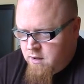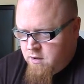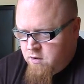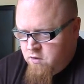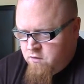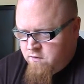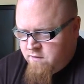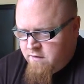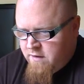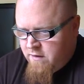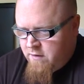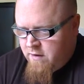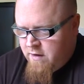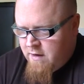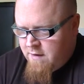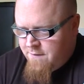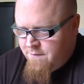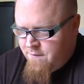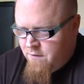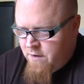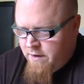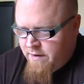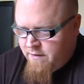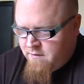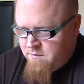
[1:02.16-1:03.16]
using only the
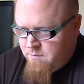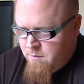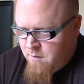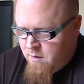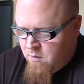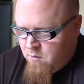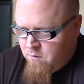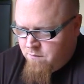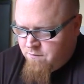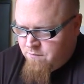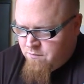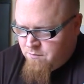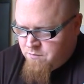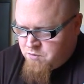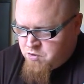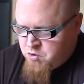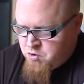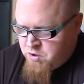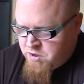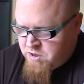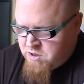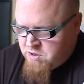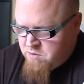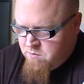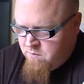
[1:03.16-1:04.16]
finest malt from
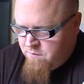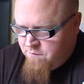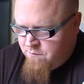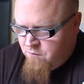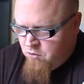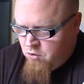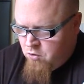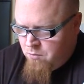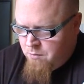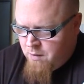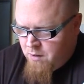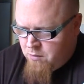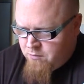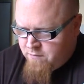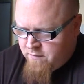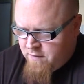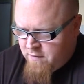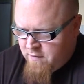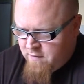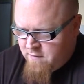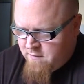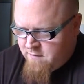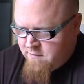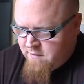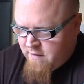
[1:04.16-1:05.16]
traditional floor
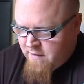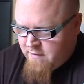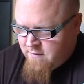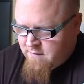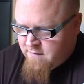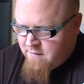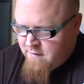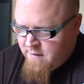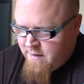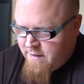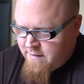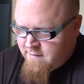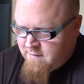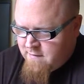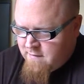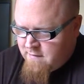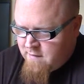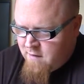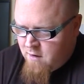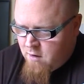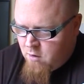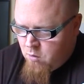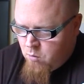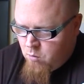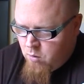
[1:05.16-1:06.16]
maltings and selected
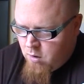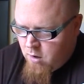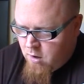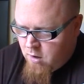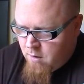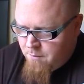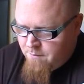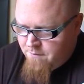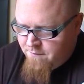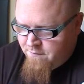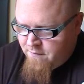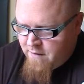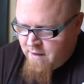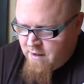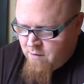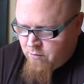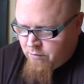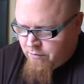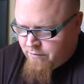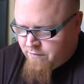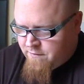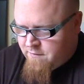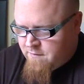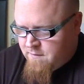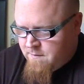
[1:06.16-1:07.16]
whole hop
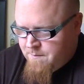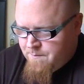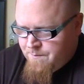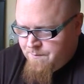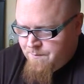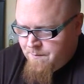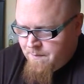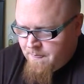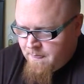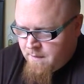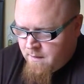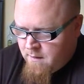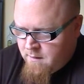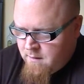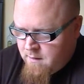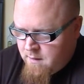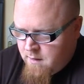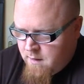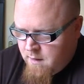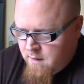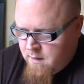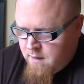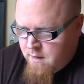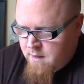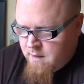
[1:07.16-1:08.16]
flours.
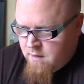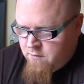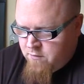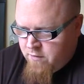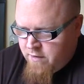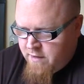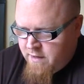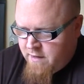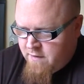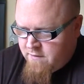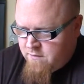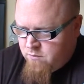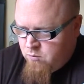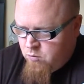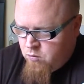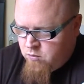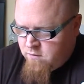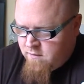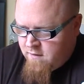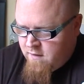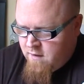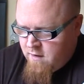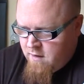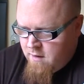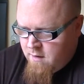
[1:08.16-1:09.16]
Ingredients:
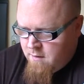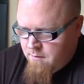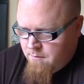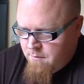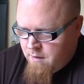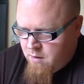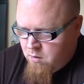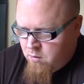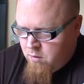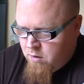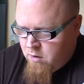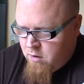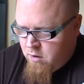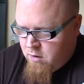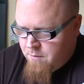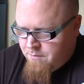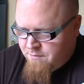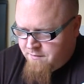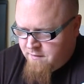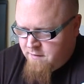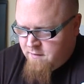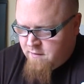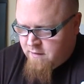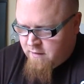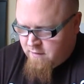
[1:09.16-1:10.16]
water, malt,
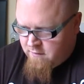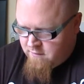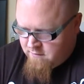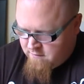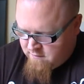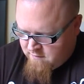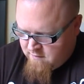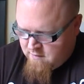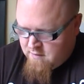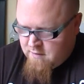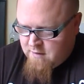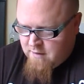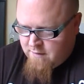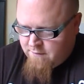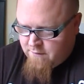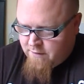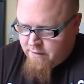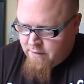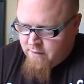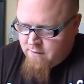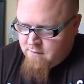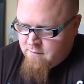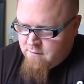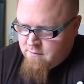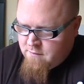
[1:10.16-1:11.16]
hops and yeast.
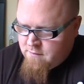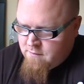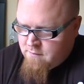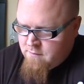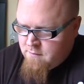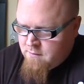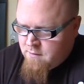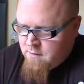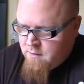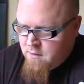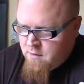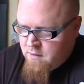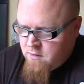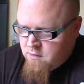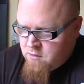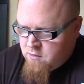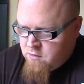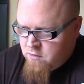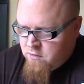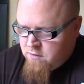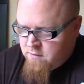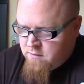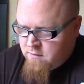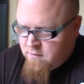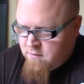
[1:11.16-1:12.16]
Lovely.
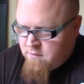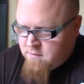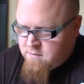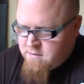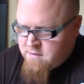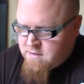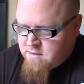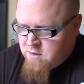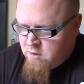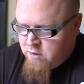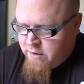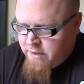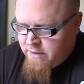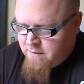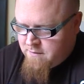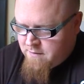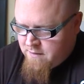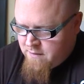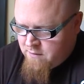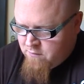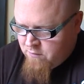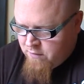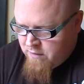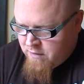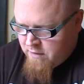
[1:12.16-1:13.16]
Good, solid
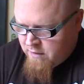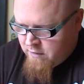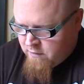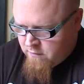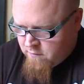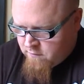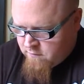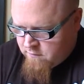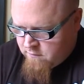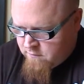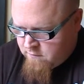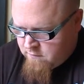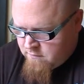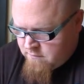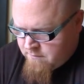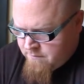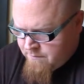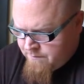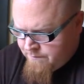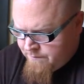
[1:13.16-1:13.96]
ingredients.